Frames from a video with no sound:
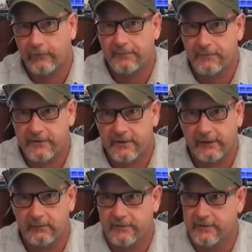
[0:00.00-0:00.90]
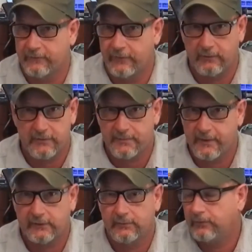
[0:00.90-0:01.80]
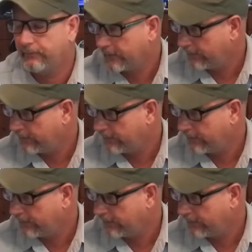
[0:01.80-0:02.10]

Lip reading: feet per second, which is very respectable,